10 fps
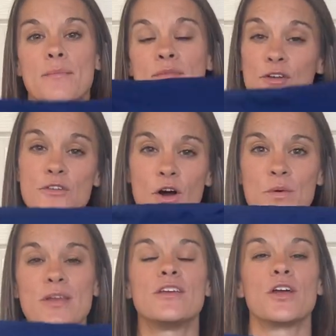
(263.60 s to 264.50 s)
your
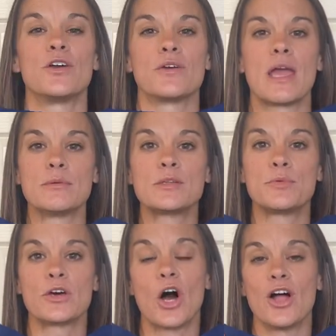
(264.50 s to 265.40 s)
phone, you know, you're able to
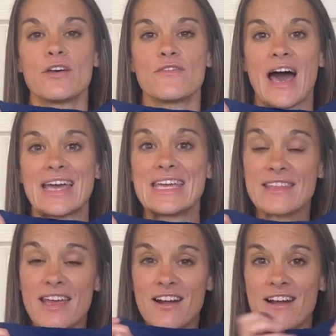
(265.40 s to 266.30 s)
put all of that
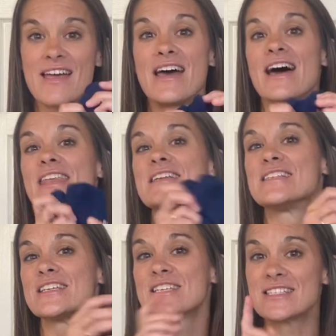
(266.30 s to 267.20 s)
in there. In
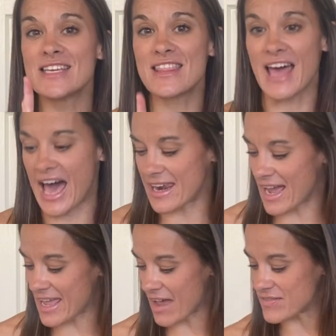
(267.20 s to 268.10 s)
addition to that,
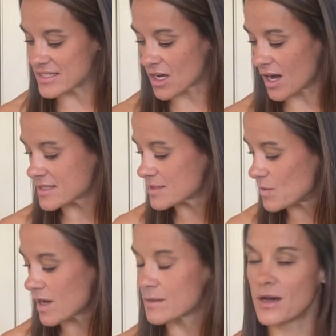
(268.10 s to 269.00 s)
I have these awesome
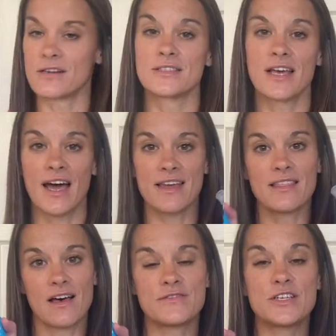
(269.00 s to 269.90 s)
water bottles that I
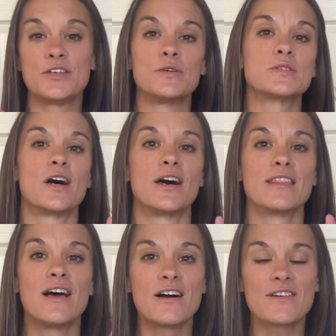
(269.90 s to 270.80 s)
love to use
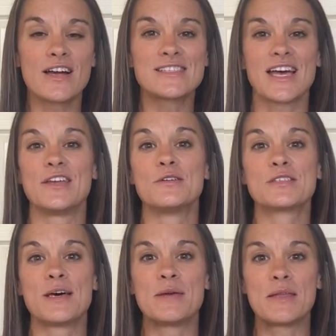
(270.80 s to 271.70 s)
on long runs. I use
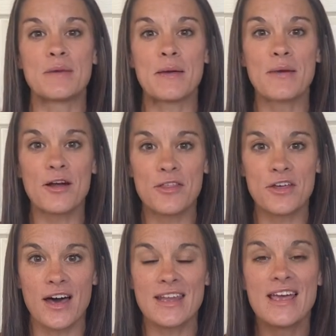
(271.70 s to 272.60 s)
them in my
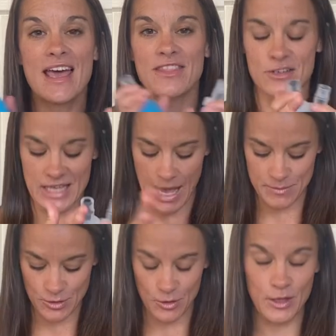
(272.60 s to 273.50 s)
marathon. There's
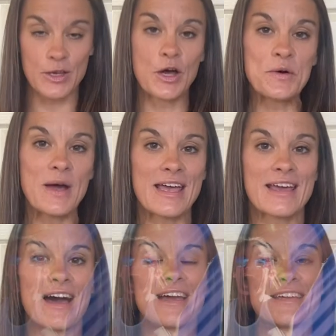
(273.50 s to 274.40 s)
absolutely no
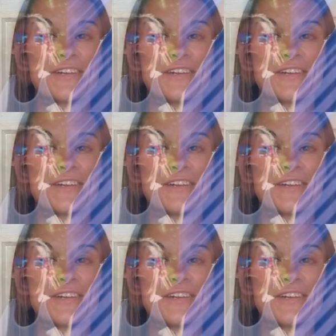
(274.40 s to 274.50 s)
way I